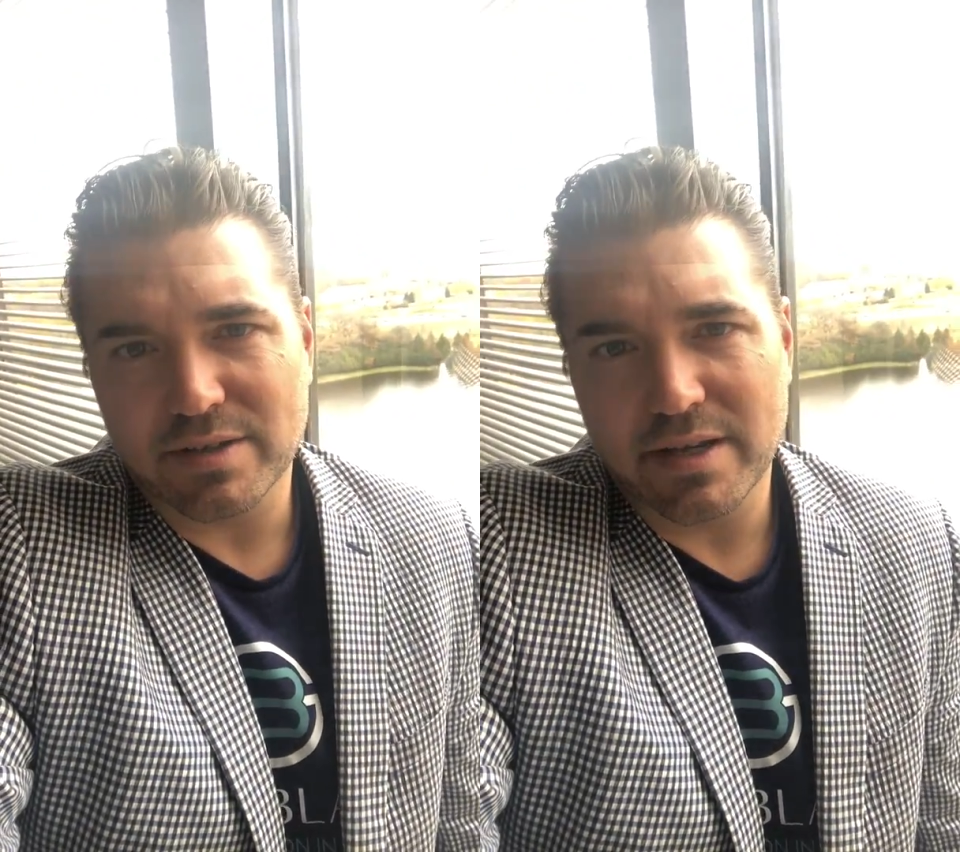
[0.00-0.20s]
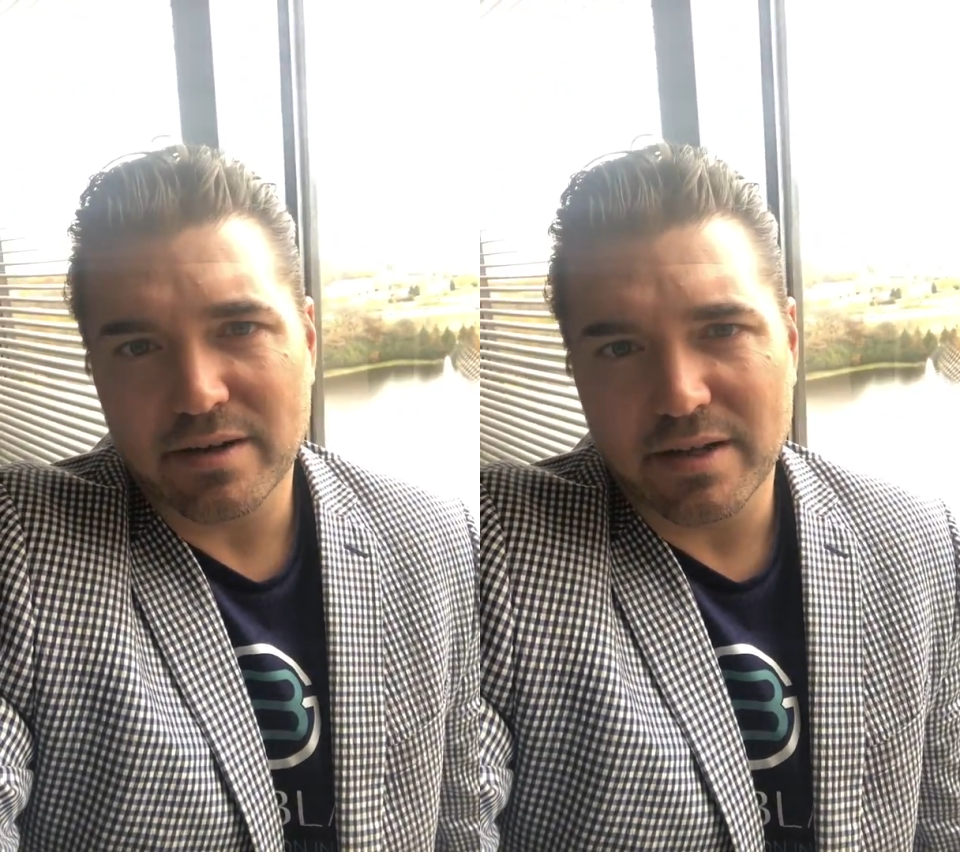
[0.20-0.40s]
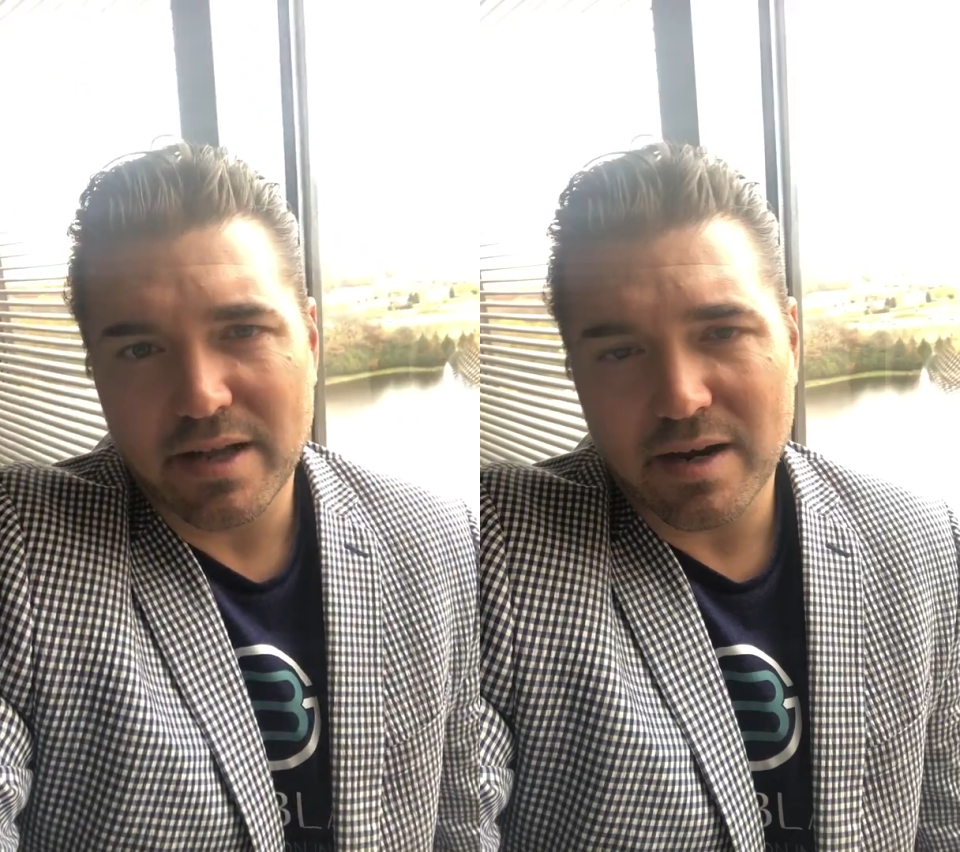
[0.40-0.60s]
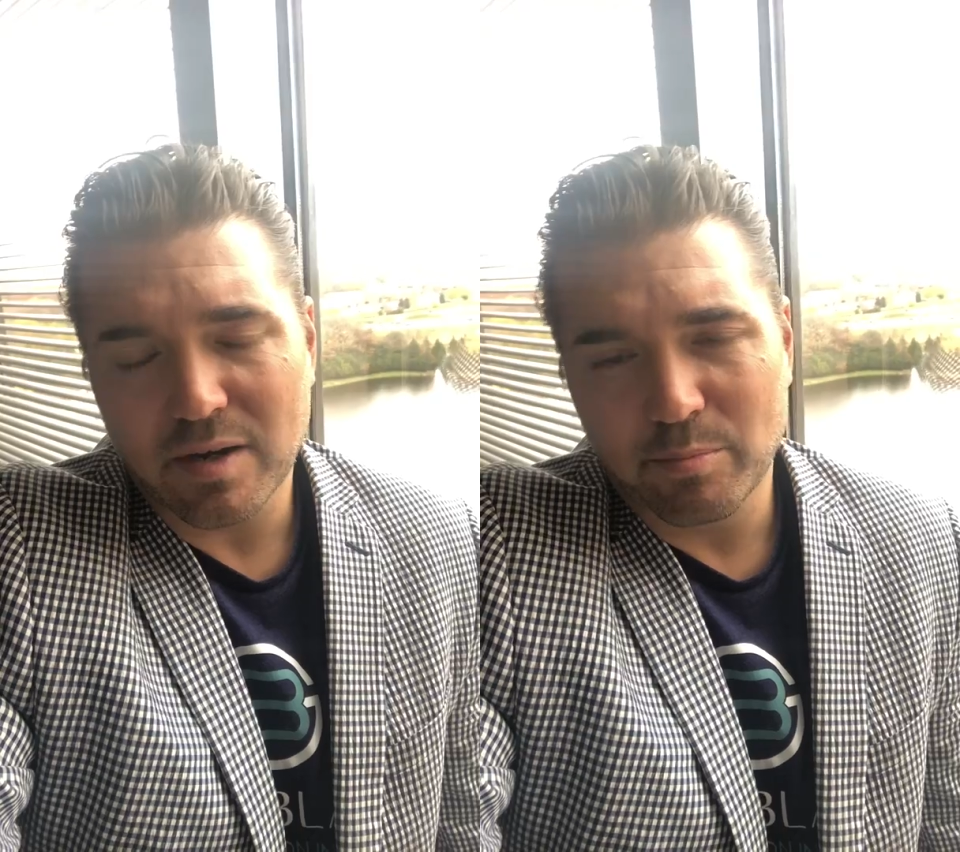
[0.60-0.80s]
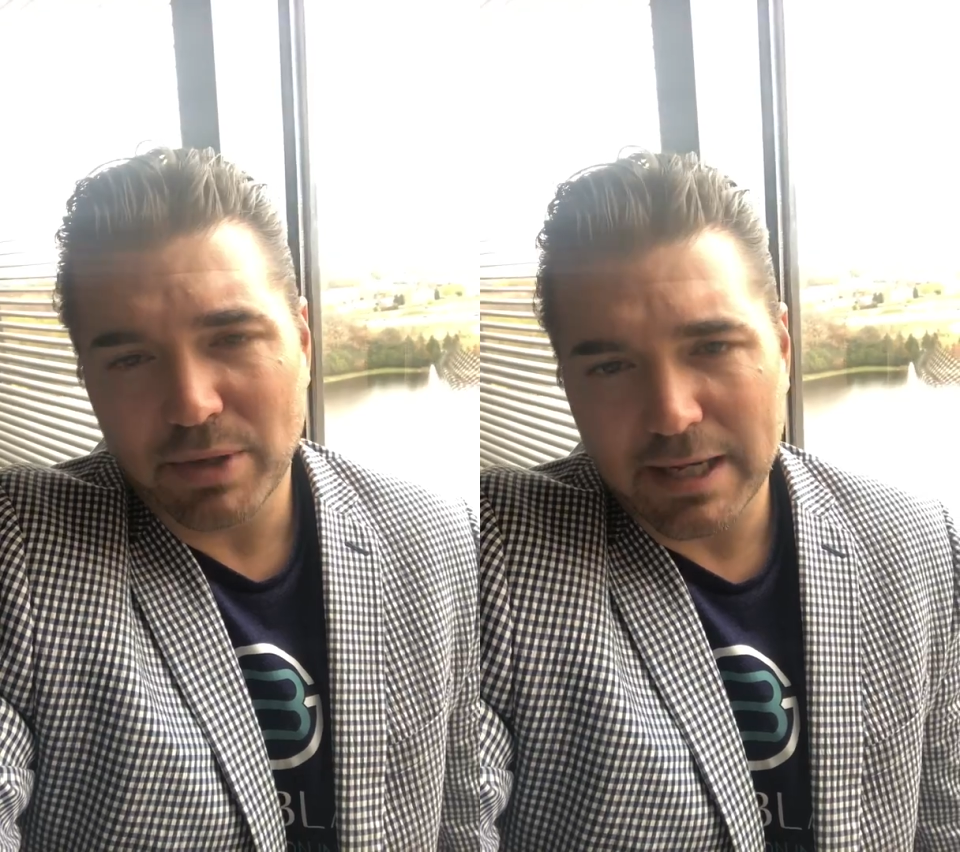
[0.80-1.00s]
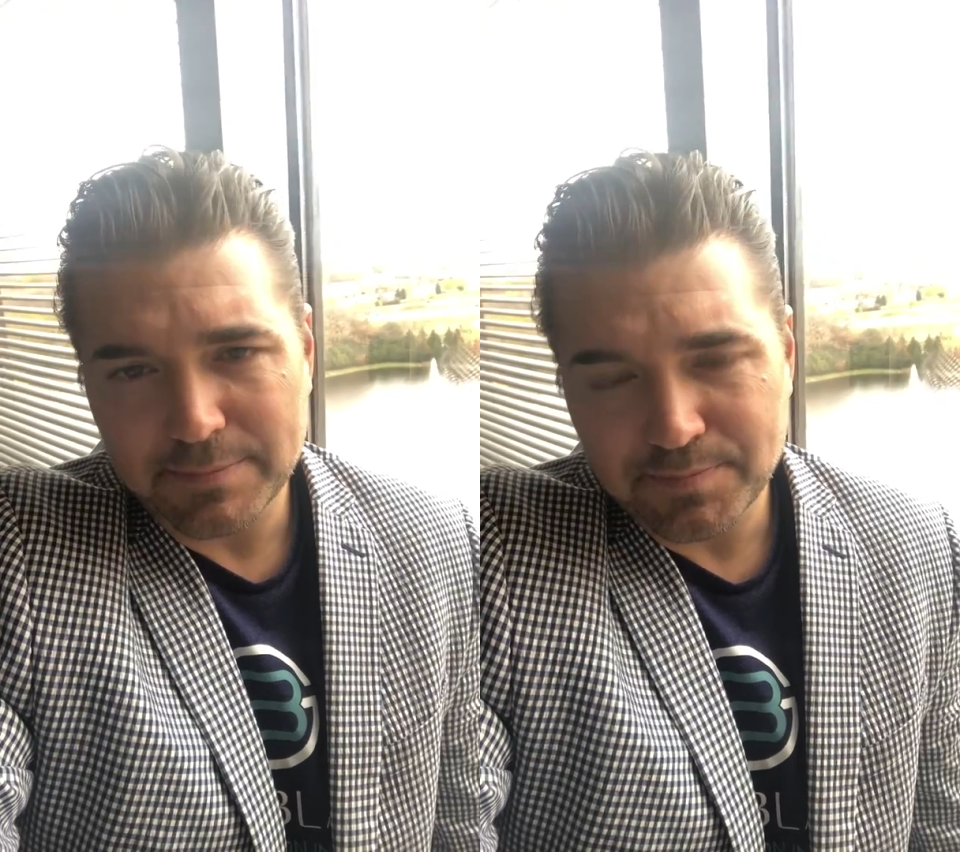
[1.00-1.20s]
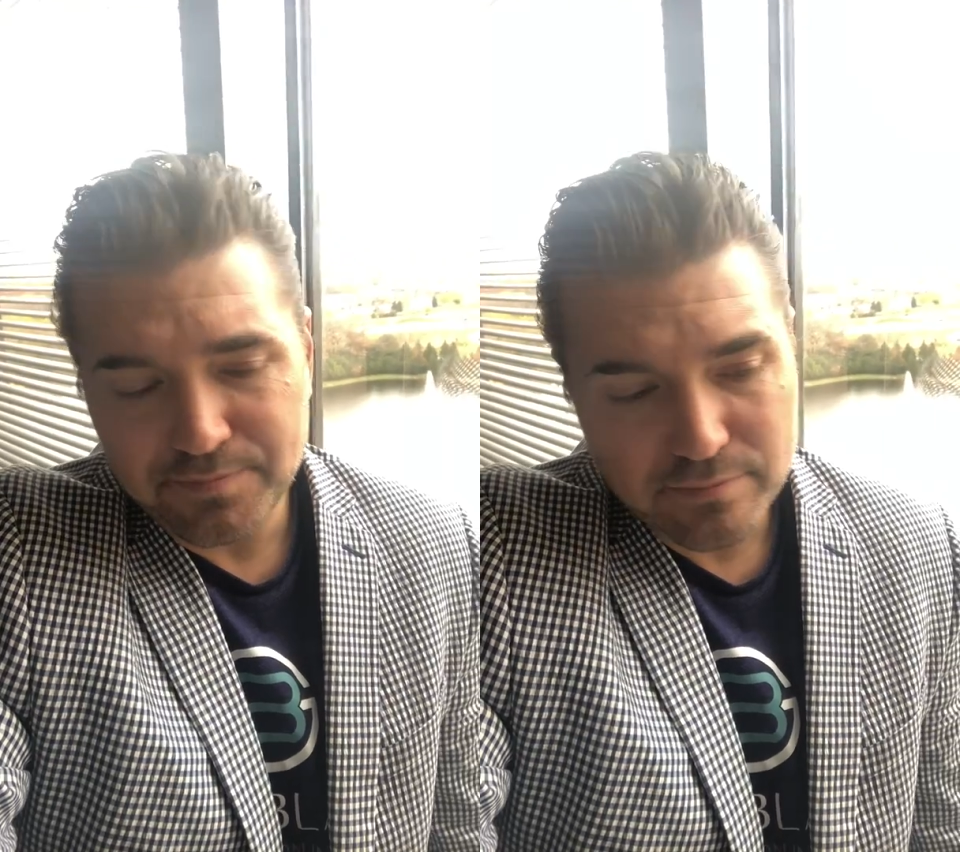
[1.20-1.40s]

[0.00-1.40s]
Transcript: here and there, but